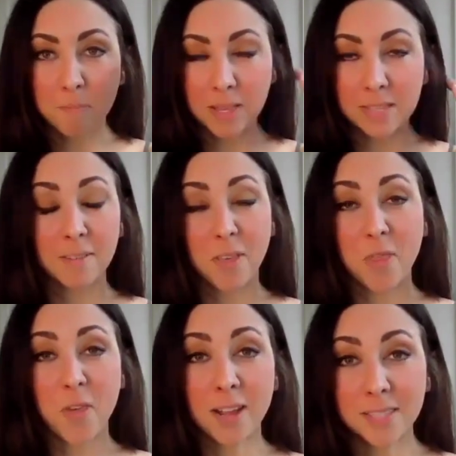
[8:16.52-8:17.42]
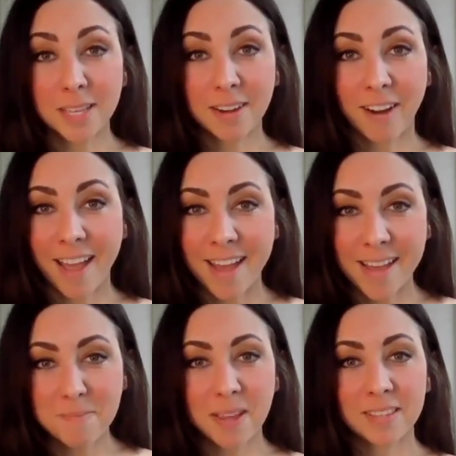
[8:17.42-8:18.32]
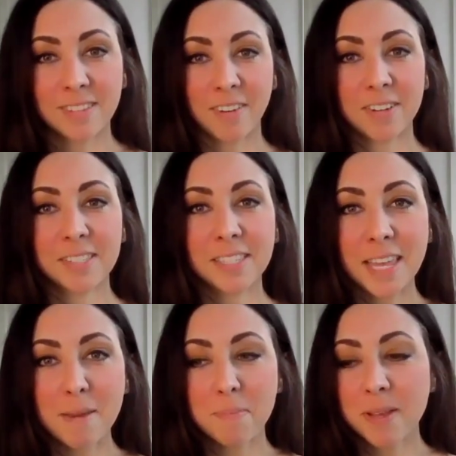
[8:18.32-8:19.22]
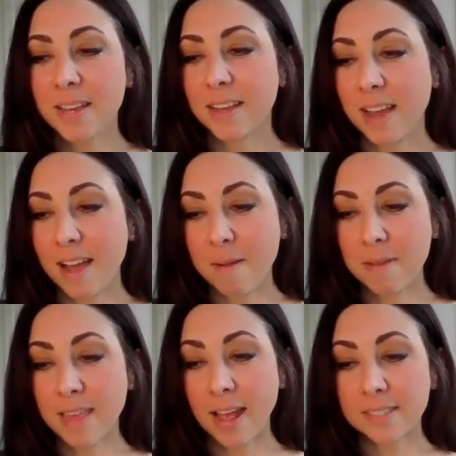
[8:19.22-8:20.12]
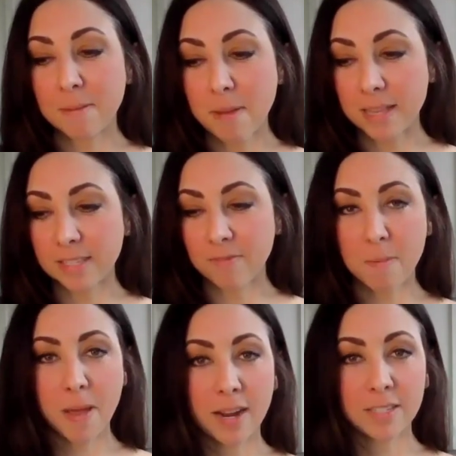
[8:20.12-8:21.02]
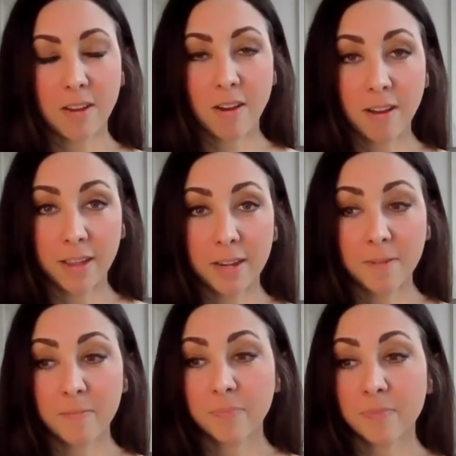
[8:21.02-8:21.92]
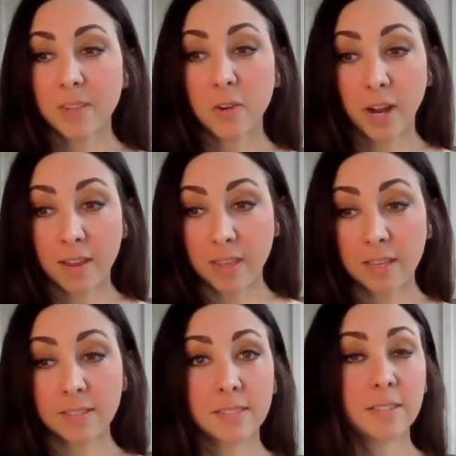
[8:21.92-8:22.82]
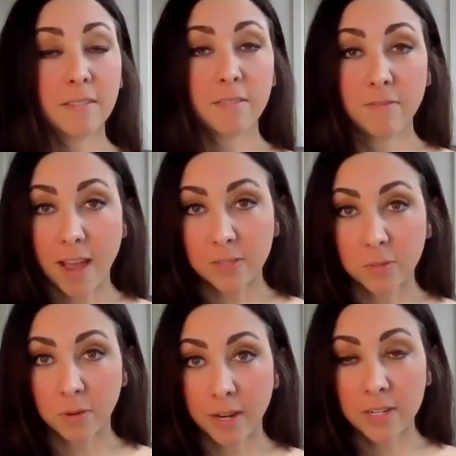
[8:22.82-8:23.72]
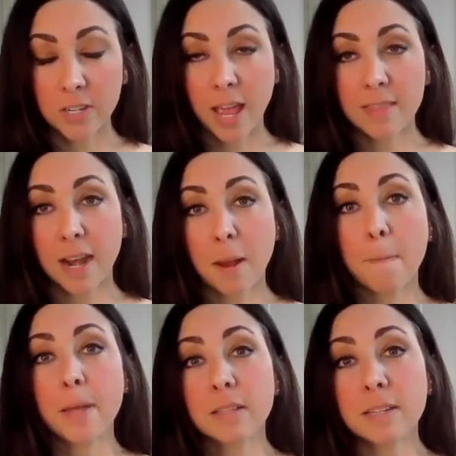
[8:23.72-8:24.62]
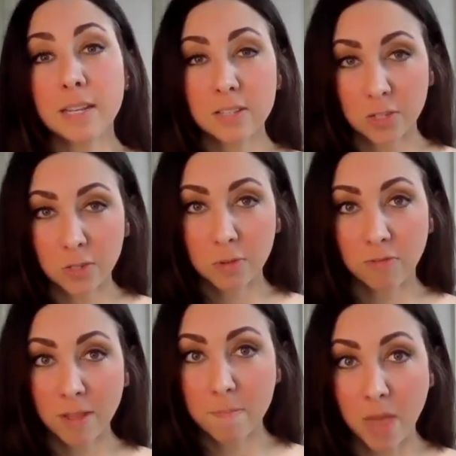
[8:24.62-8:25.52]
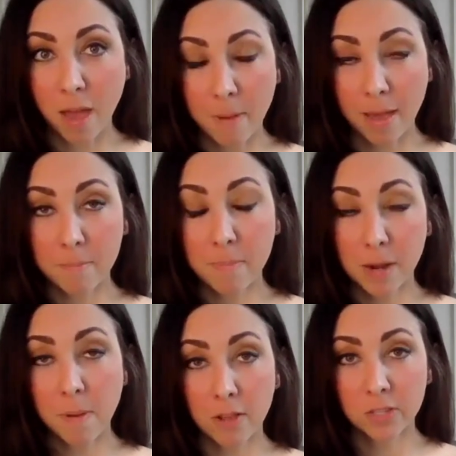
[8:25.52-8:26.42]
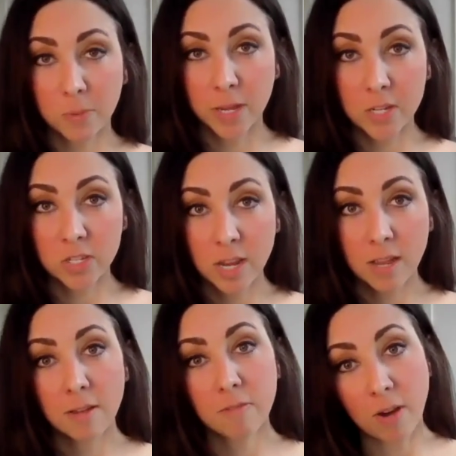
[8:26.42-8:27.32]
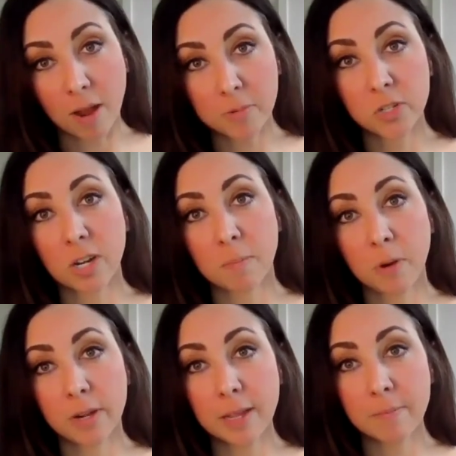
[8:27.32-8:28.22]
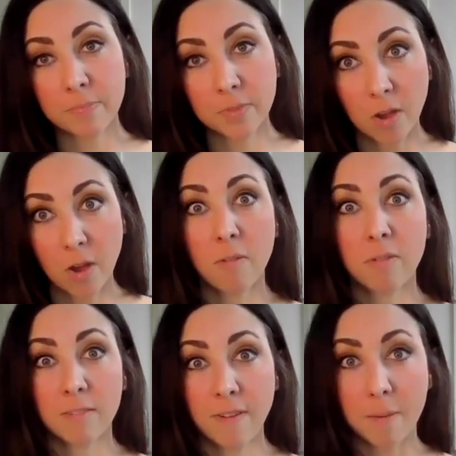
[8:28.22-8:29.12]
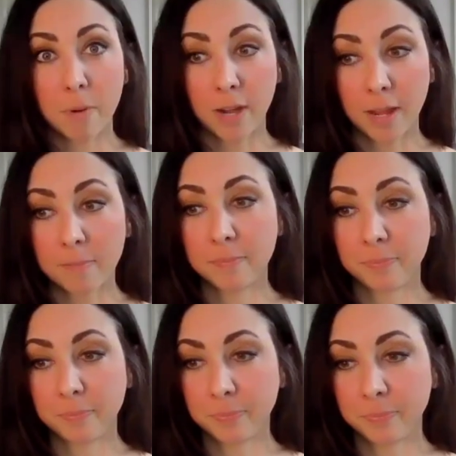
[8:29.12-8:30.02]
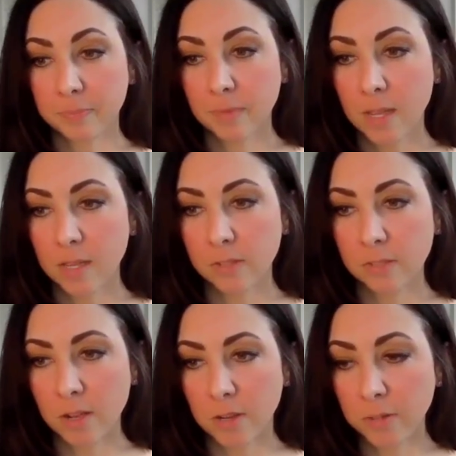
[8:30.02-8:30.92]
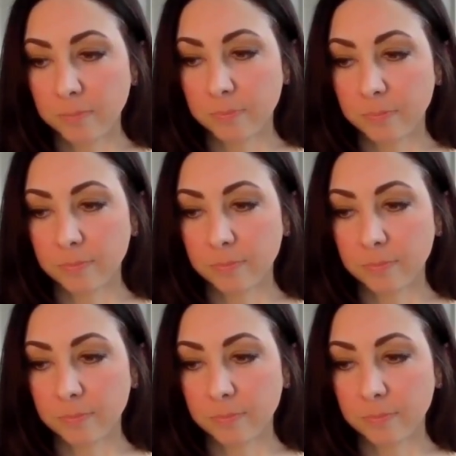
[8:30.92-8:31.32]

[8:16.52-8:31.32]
based on the thoughts in our head, based on our sleep, And that has a massive impact on cravings, fat storage, and that ability to flip that metabolic switch from sugar burning over to fat burning. So